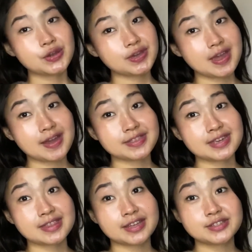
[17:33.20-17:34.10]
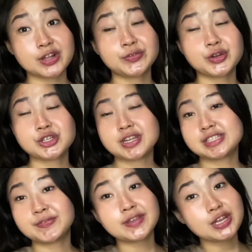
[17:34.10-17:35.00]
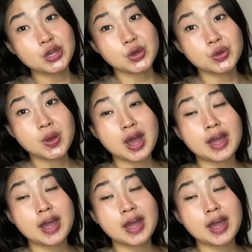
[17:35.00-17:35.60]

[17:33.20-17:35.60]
yeah, I think that's all for today's video.